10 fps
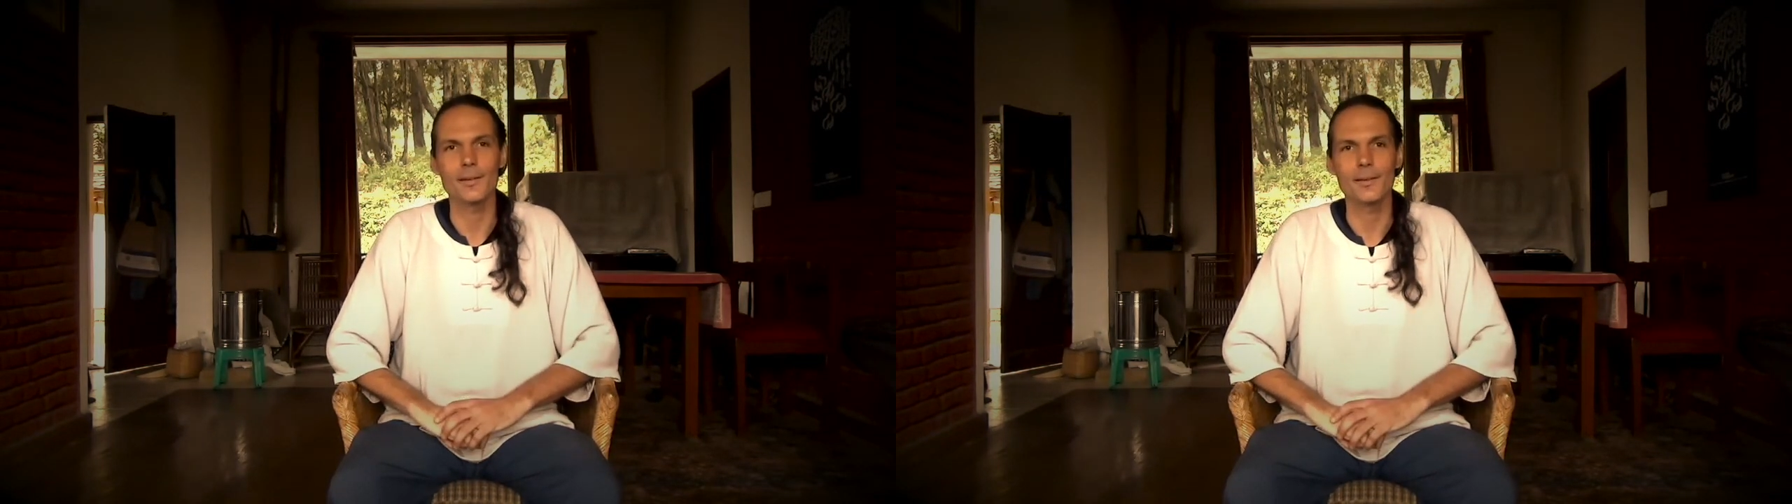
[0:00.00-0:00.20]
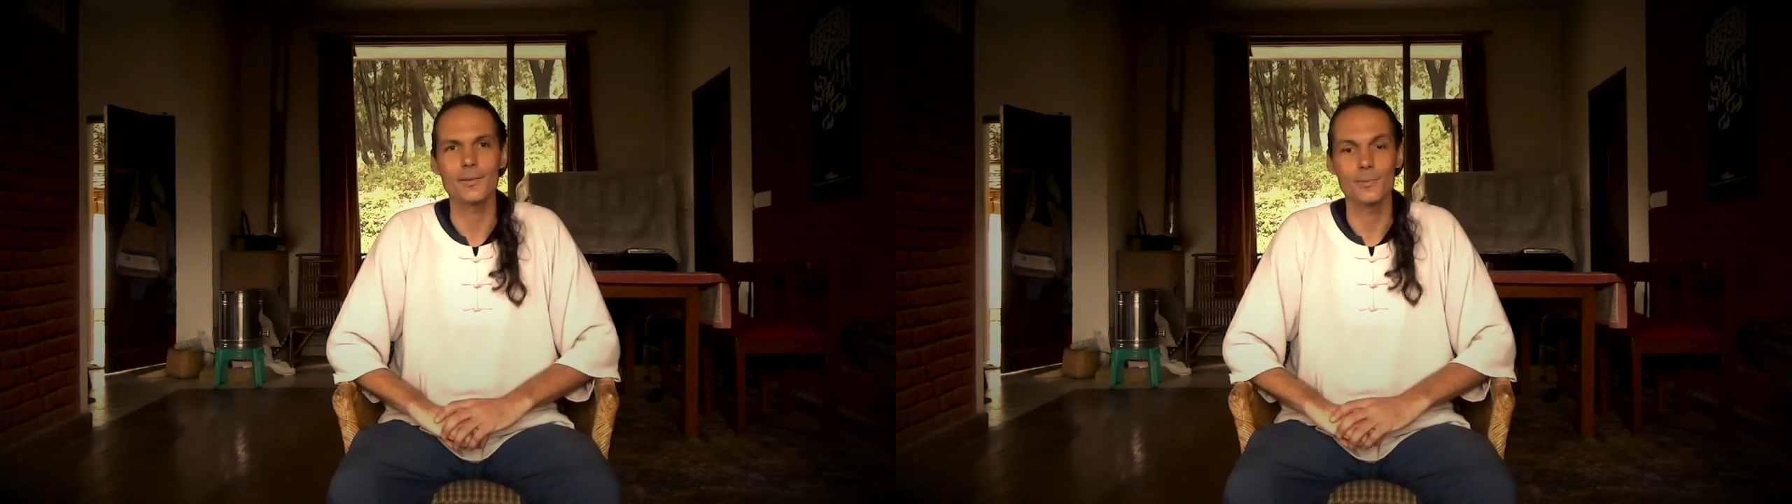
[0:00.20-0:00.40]

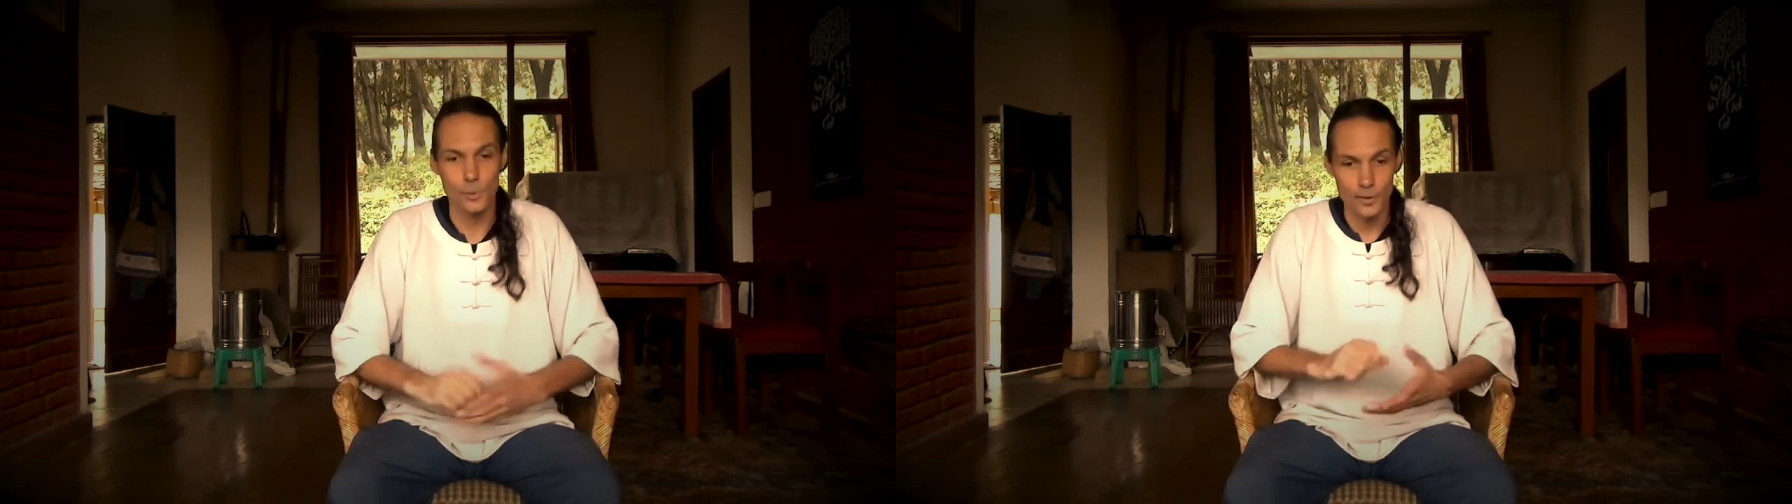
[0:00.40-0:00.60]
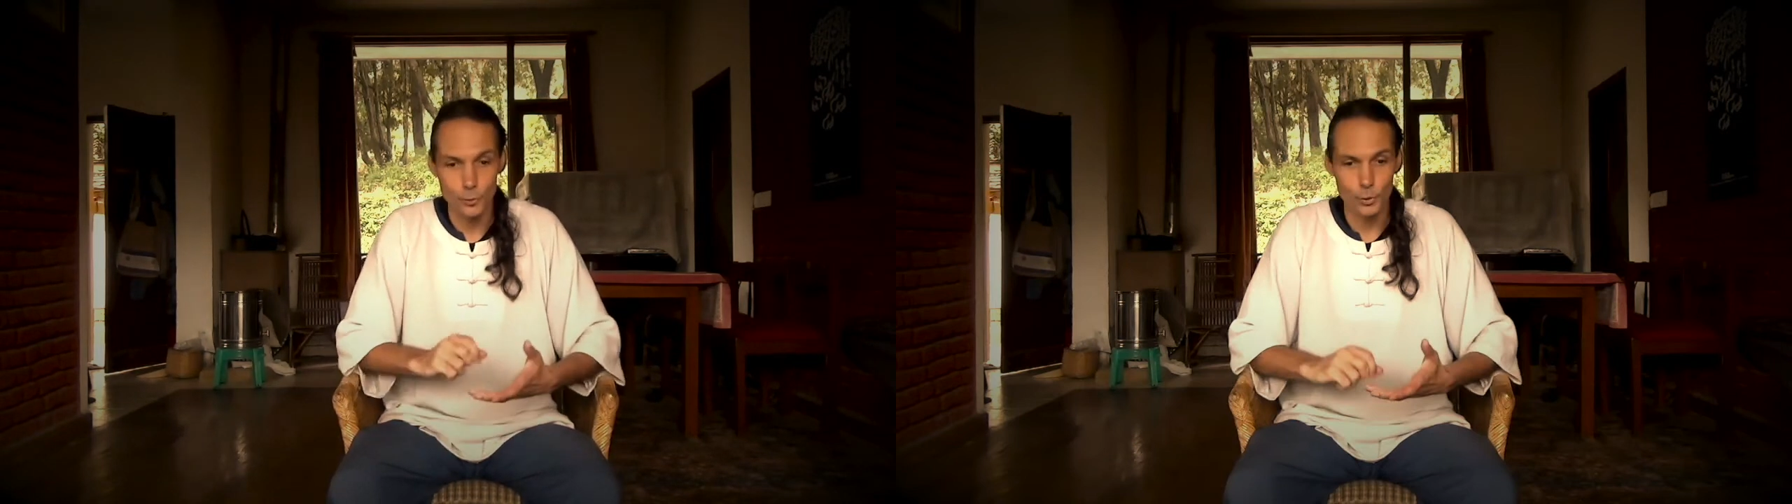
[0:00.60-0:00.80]
um,
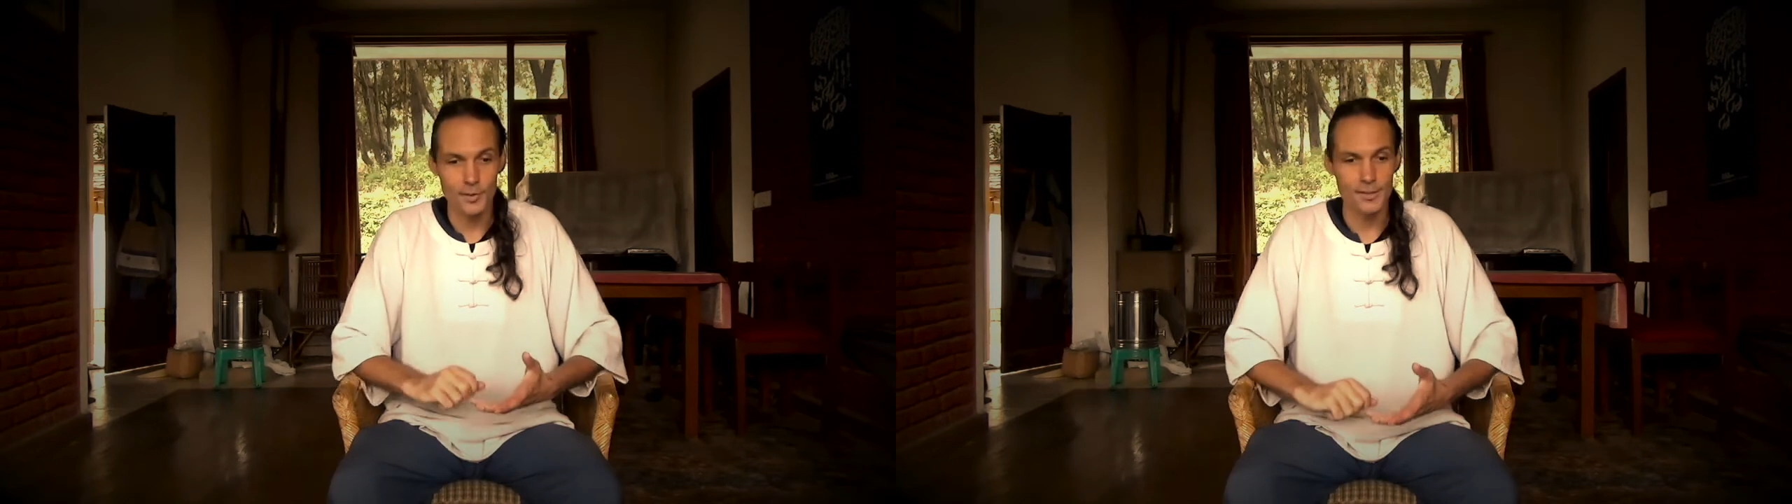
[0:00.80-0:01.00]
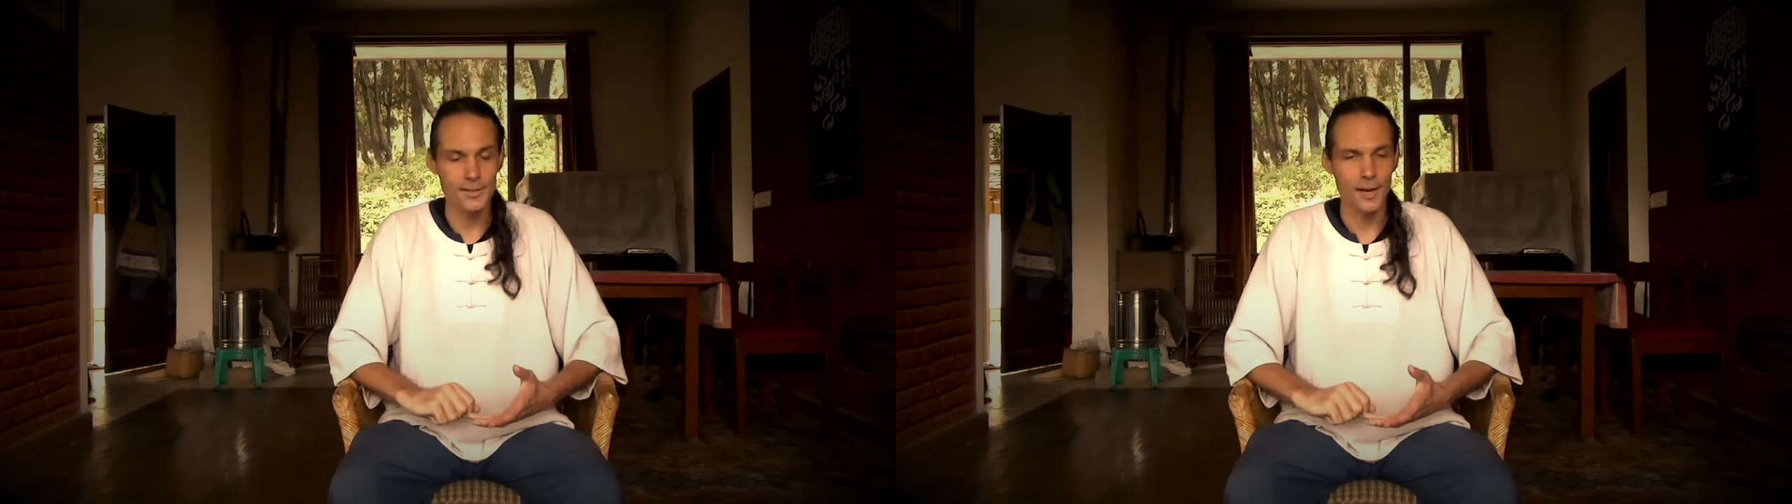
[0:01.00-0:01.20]
so I wrote
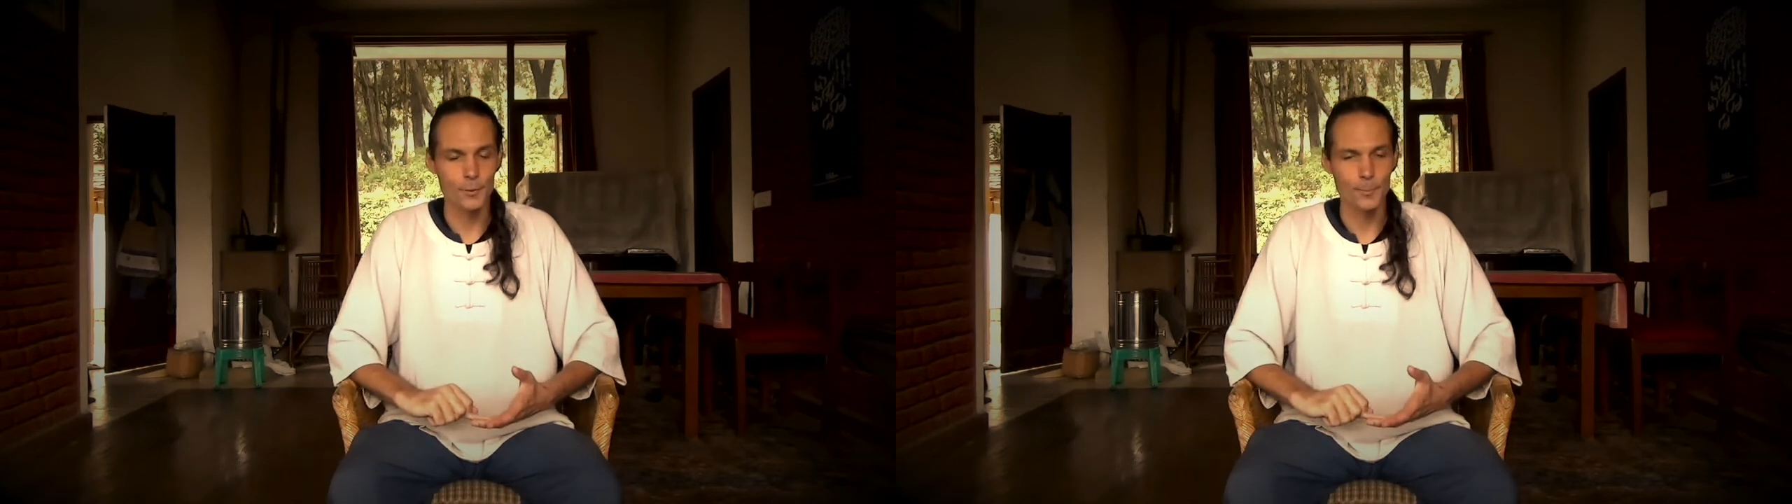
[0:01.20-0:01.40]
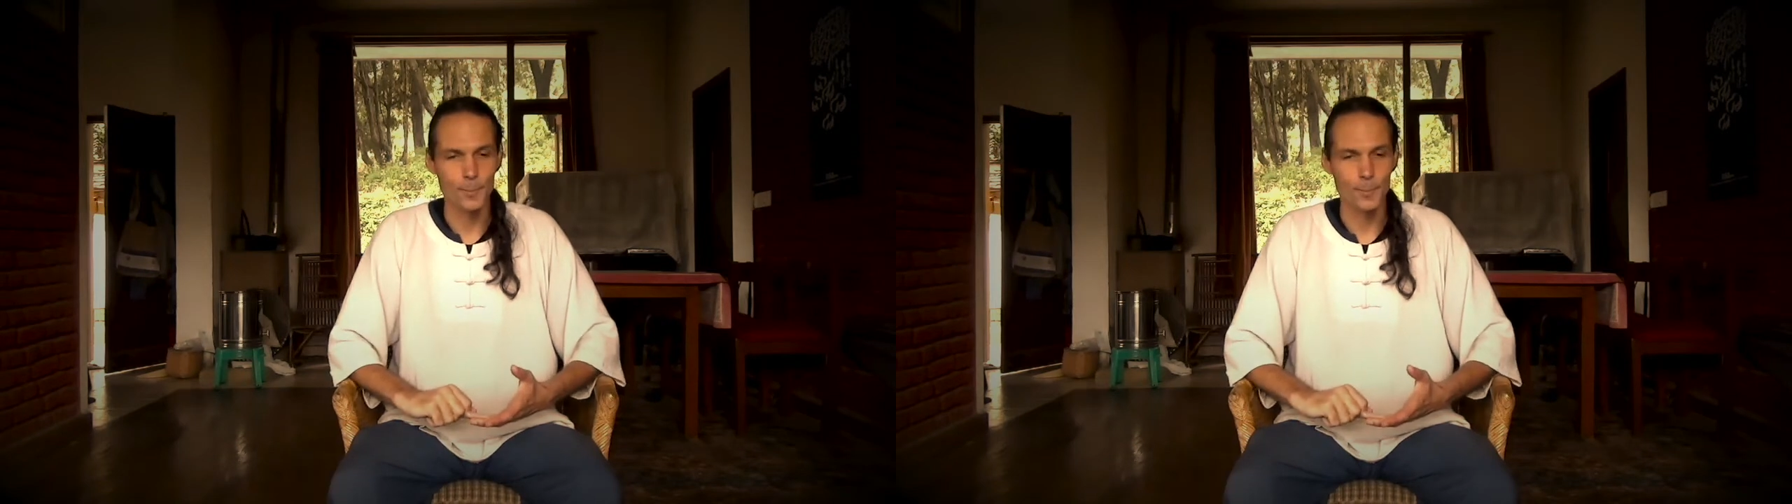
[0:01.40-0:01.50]
this down,